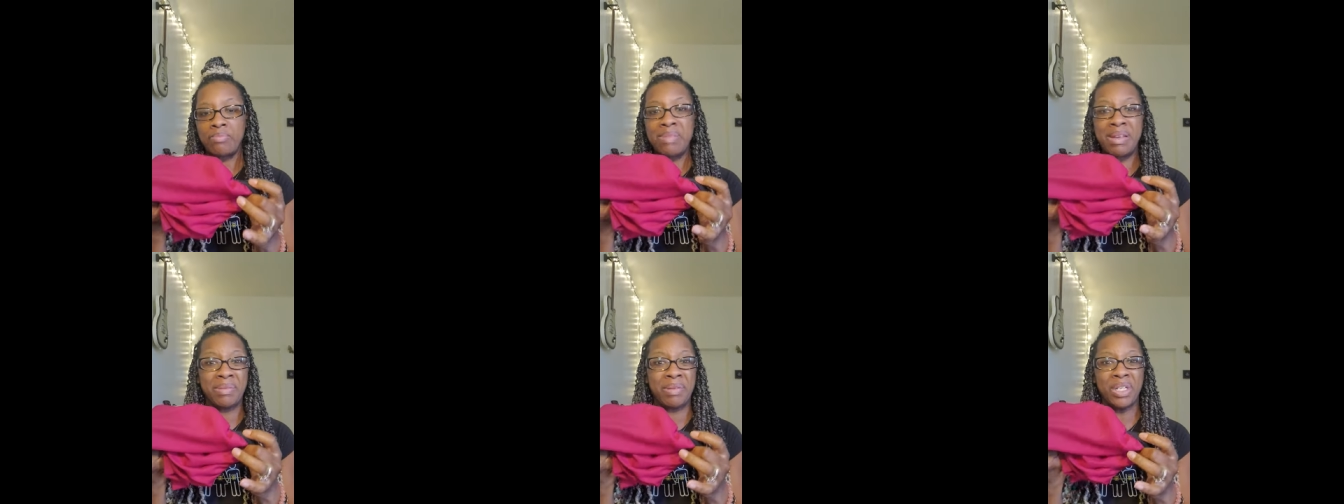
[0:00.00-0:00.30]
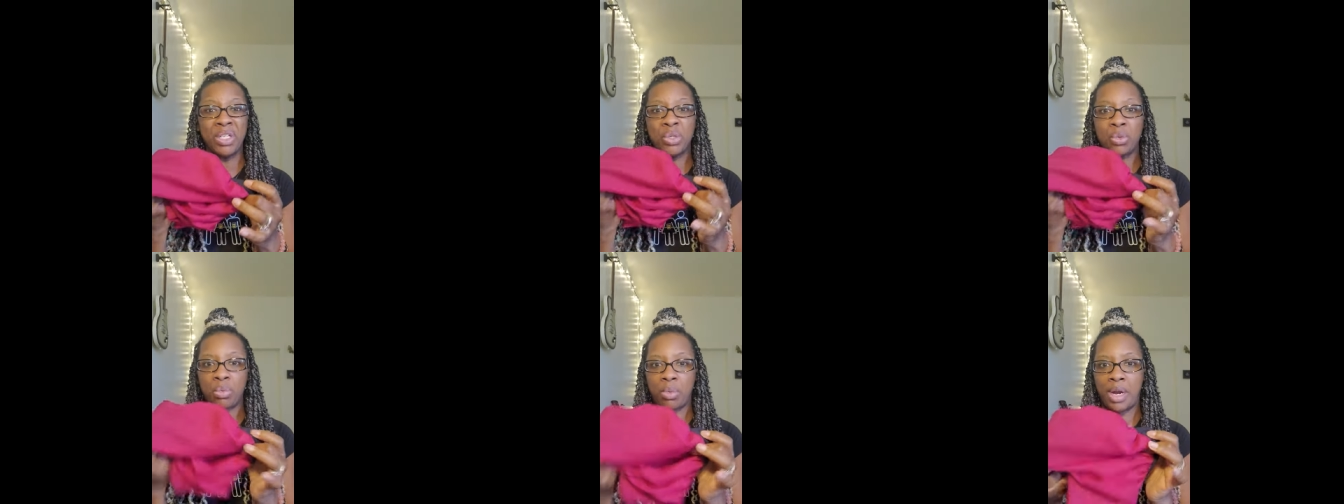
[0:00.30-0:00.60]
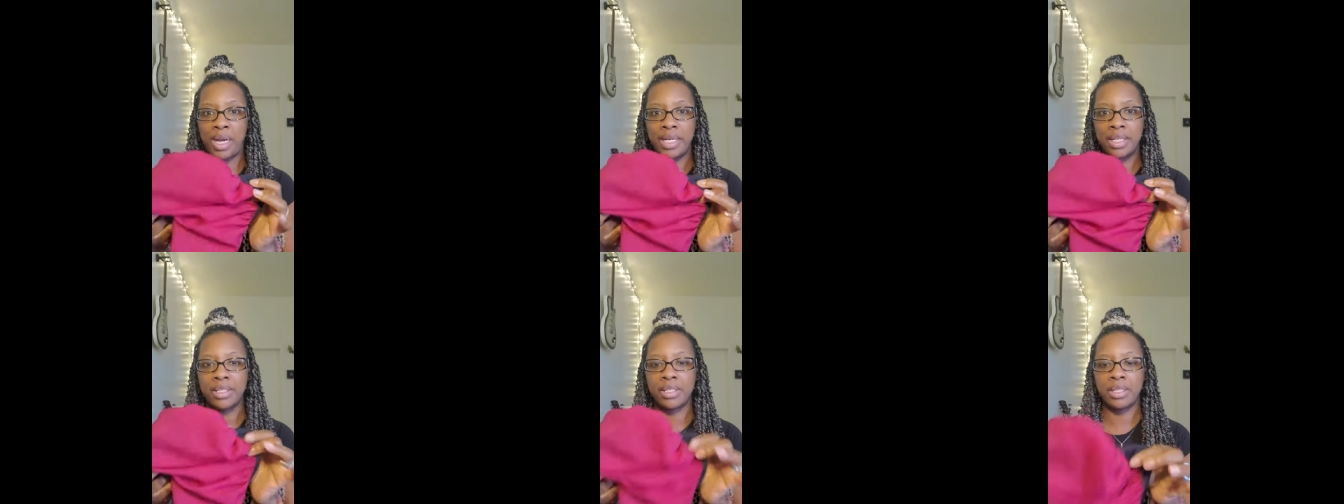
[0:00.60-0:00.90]
maybe
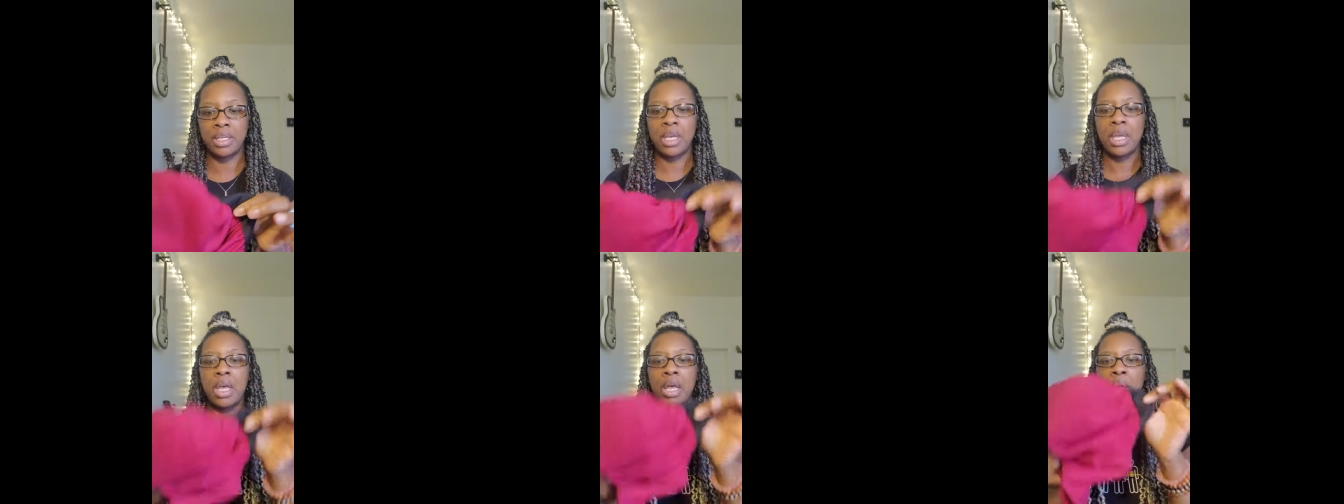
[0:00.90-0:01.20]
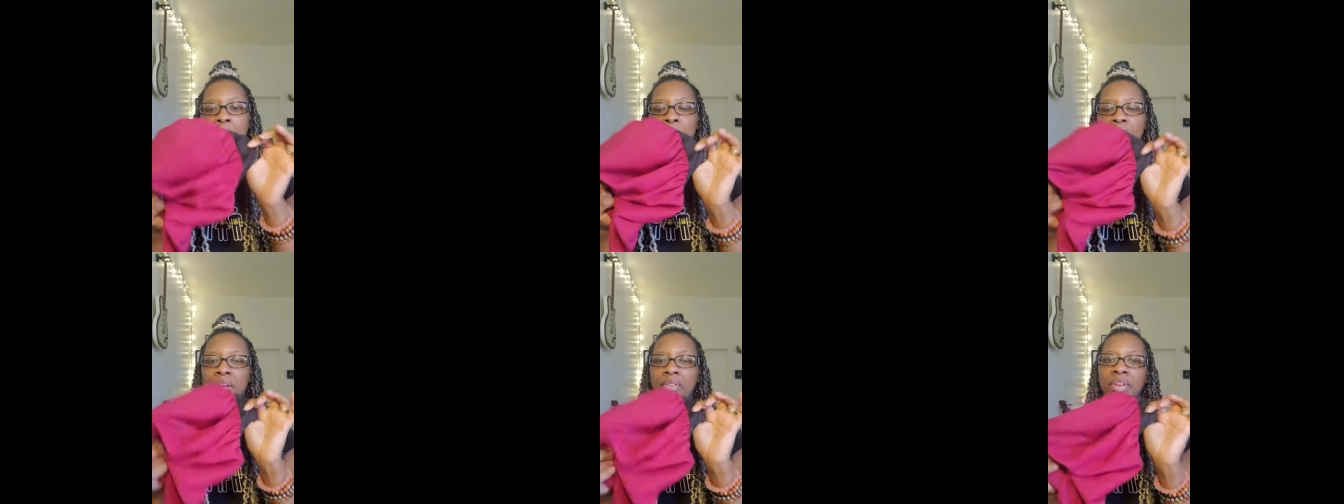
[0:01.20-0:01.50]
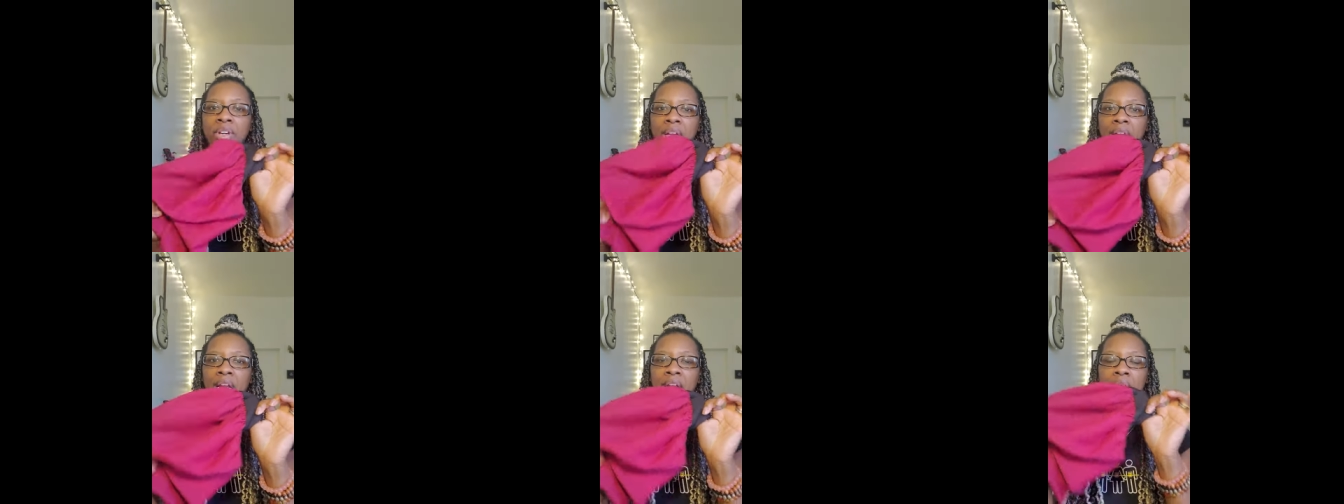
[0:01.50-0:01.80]
twice, but
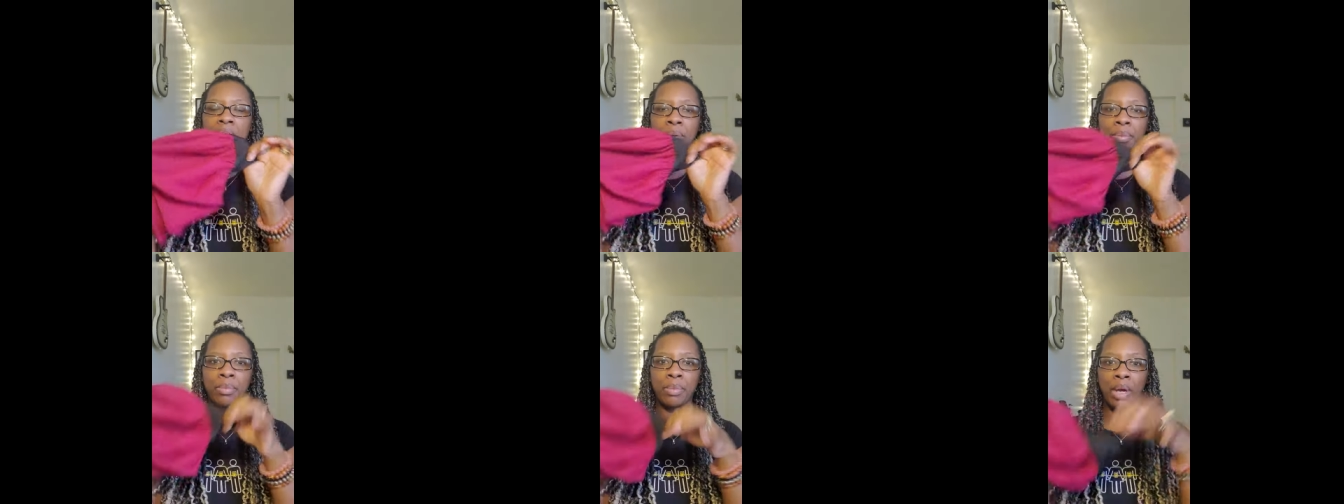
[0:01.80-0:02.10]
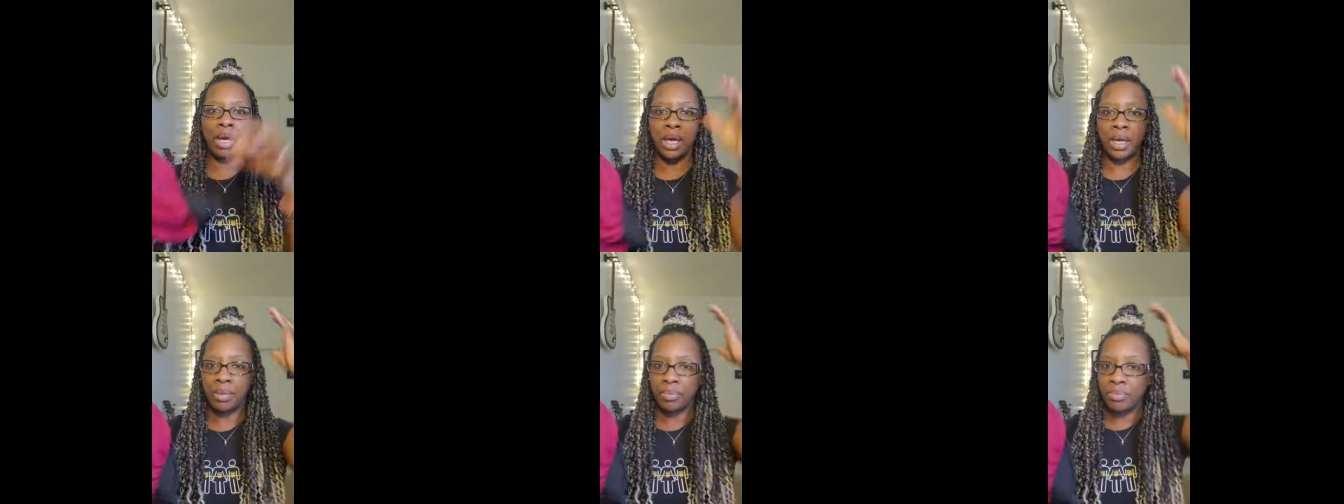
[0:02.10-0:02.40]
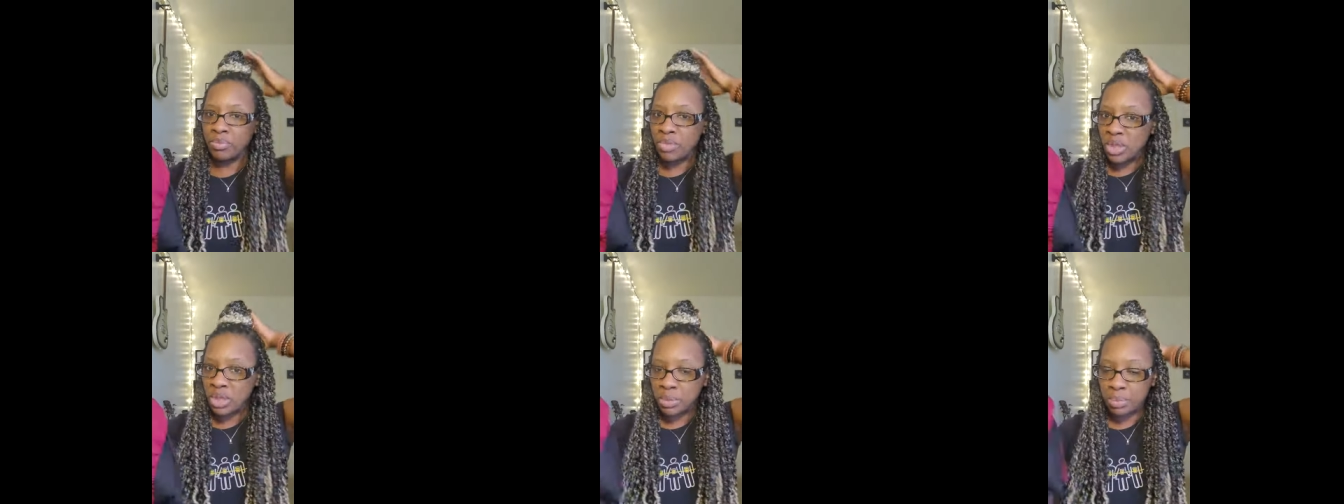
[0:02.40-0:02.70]
every night I
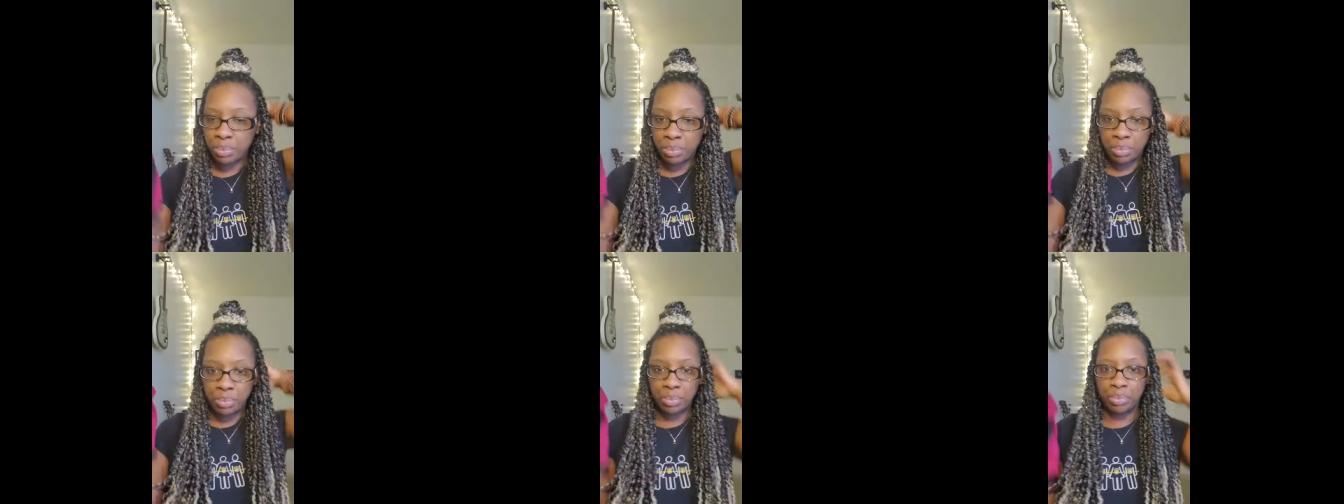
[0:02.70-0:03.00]
um, just